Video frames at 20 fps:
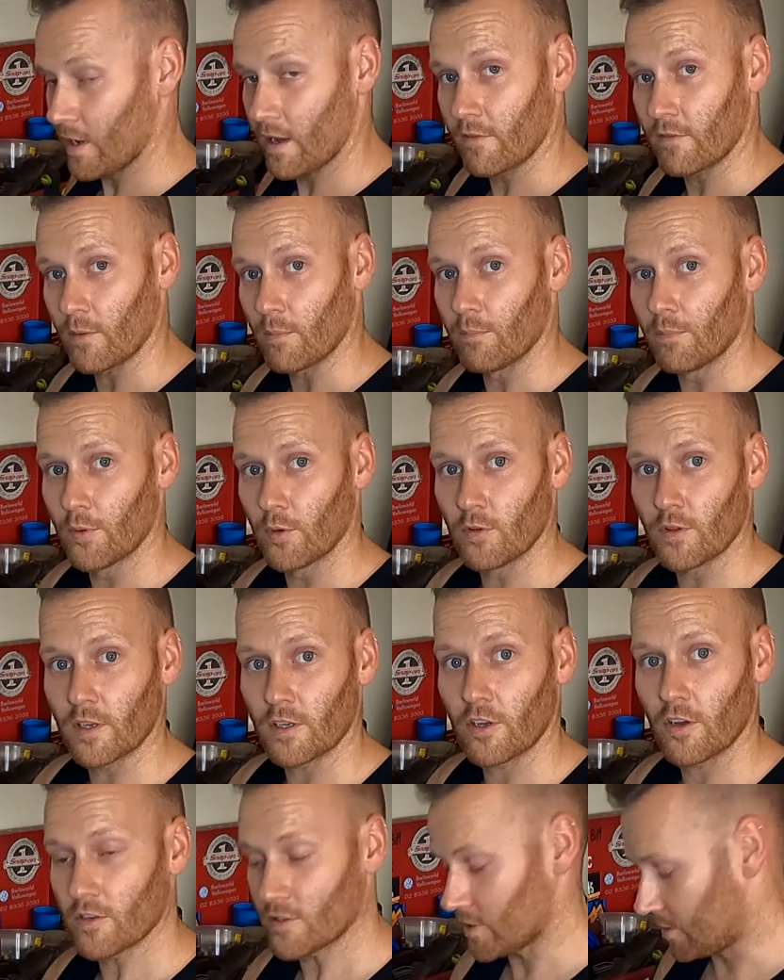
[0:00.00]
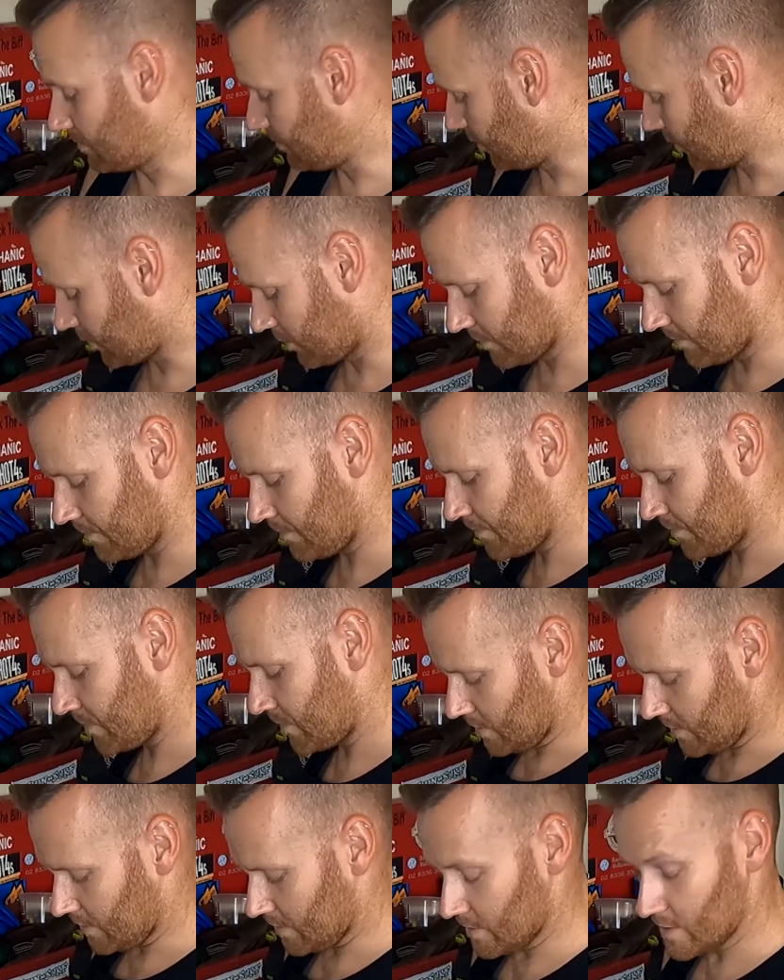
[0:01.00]
we have the boot that goes at the bottom,
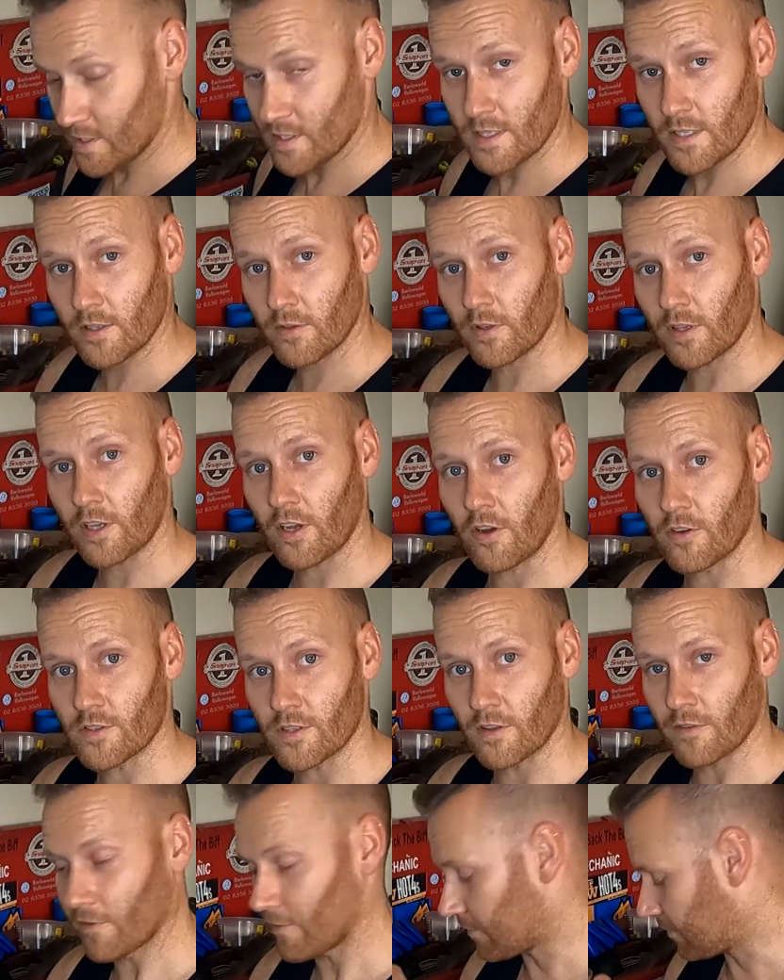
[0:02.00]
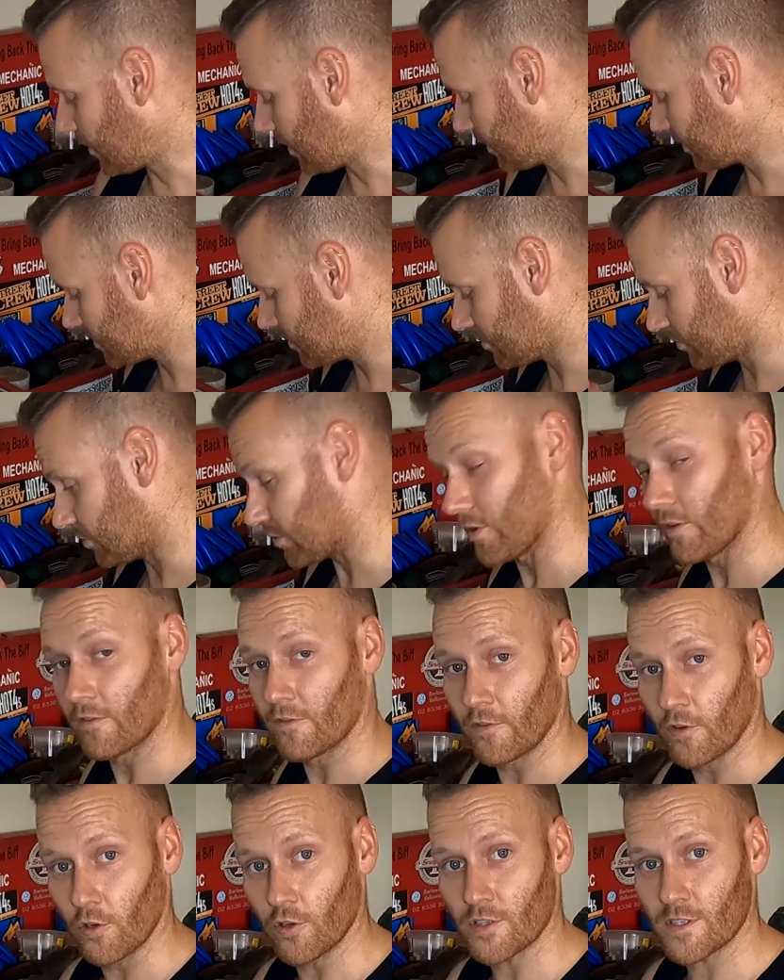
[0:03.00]
the seal that goes at the front, or the
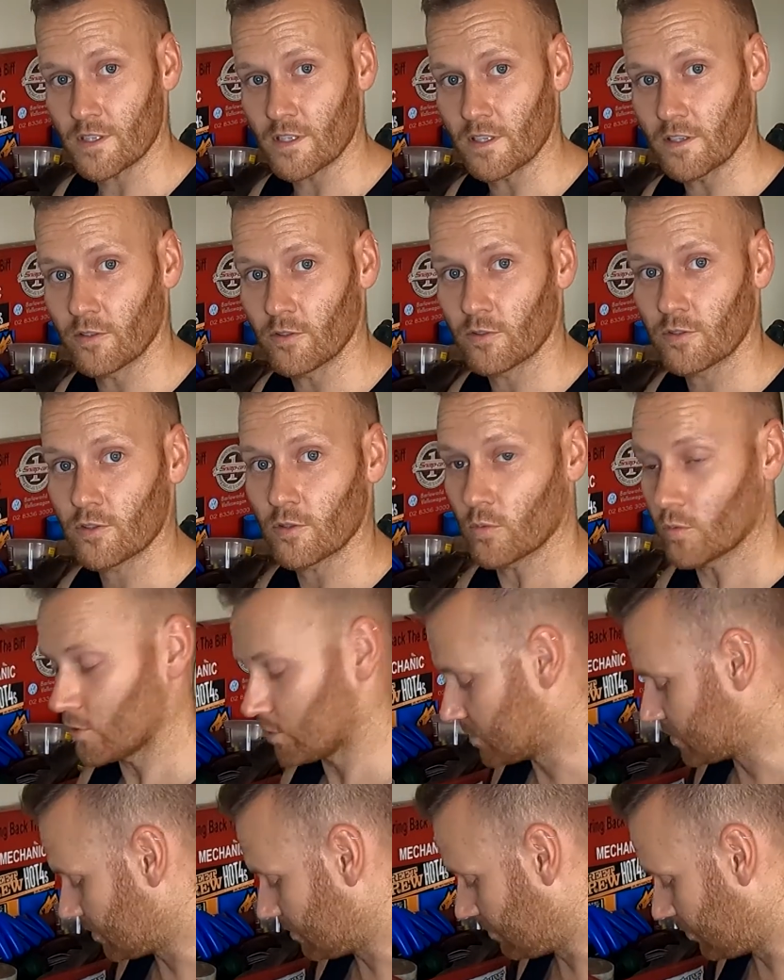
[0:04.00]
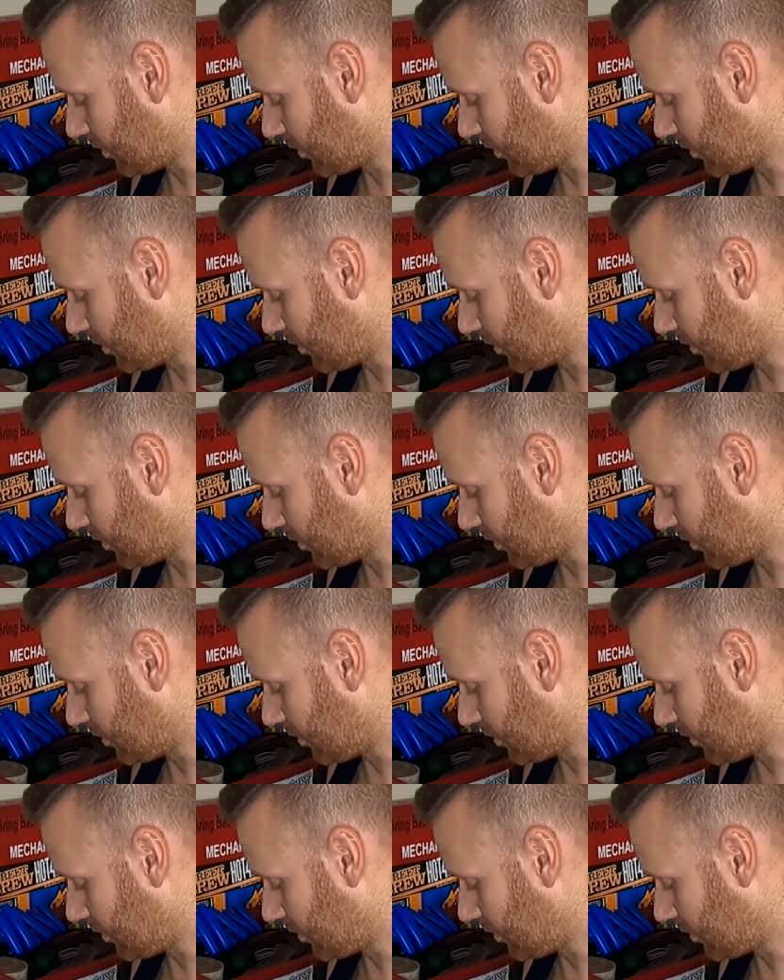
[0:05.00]
first seal towards the